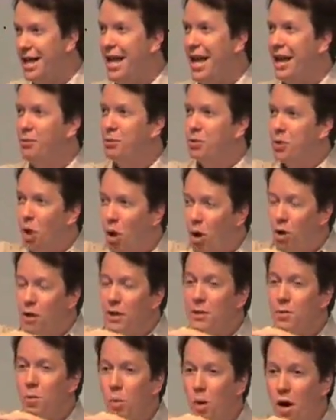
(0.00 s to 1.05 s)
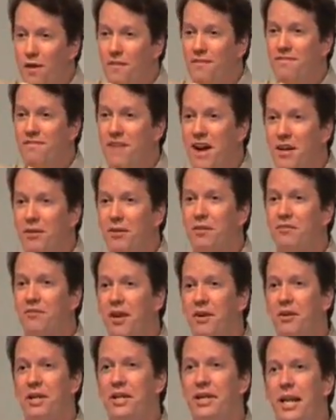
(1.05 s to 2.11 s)
And it was all in one very,
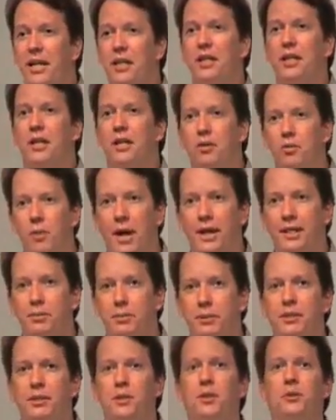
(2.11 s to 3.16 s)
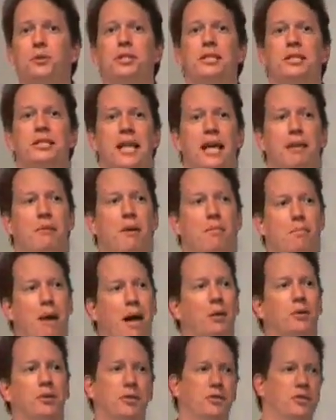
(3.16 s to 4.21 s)
very delicate arrangement, so there's the same
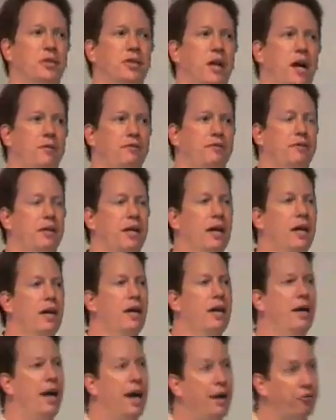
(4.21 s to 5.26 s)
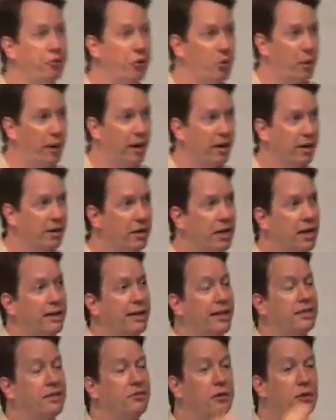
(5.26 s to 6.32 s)
amount of stuff everywhere.
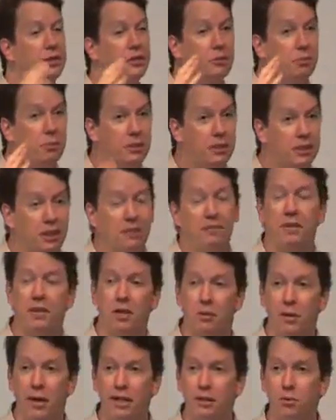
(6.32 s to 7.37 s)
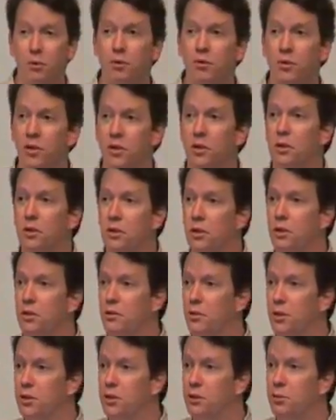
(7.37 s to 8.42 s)
That's a very specific arrangement for the early
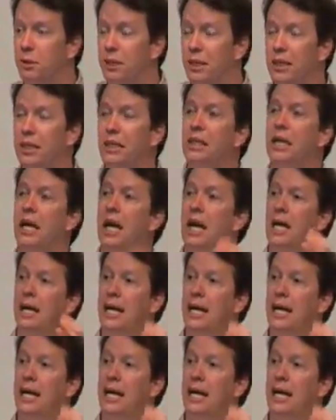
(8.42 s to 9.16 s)
universe to be in.